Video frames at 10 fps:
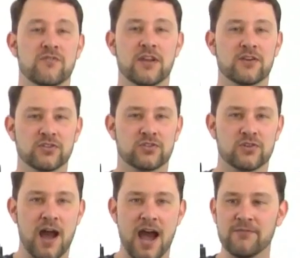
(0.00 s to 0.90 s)
vehicles
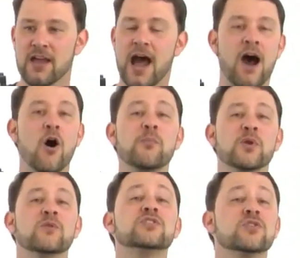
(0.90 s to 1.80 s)
drive, I hope
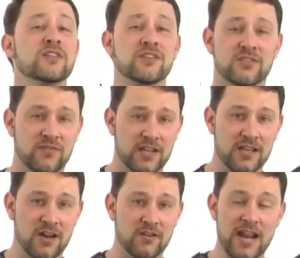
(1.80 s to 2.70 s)
you enjoyed this
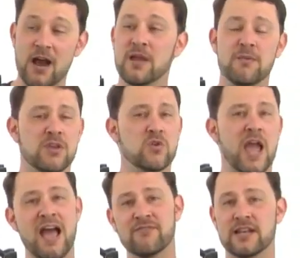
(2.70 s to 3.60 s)
video. Now maybe you
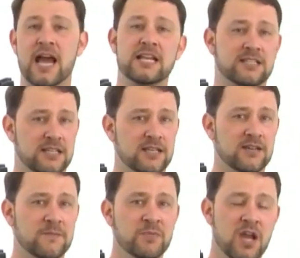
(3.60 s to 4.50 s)
have an
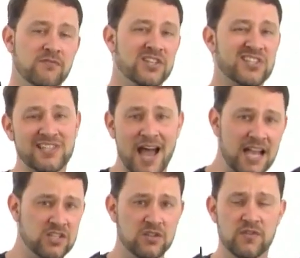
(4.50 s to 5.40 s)
idea of the
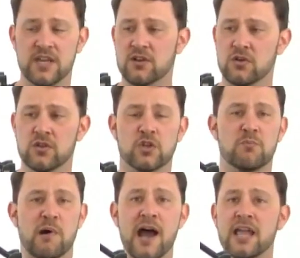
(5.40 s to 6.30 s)
size of the vehicle that you're
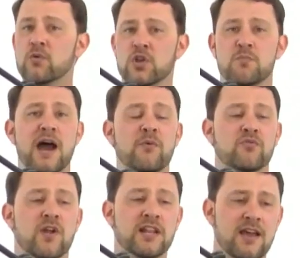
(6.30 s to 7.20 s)
buying when you buy
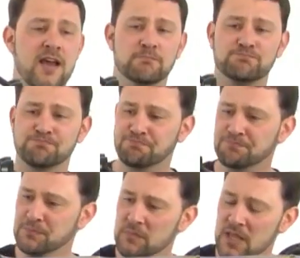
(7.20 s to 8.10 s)
with Redcat.
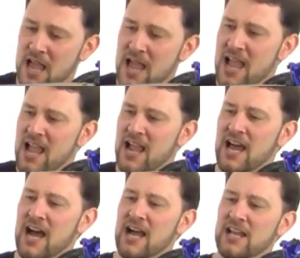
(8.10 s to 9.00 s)
And
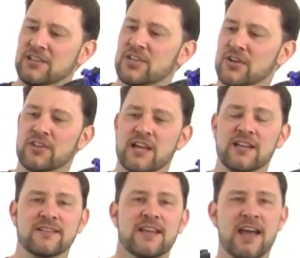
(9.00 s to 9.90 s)
until
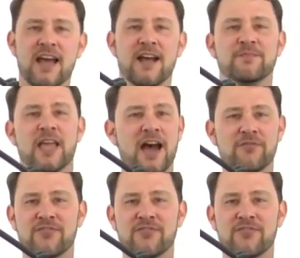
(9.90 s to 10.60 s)
then, have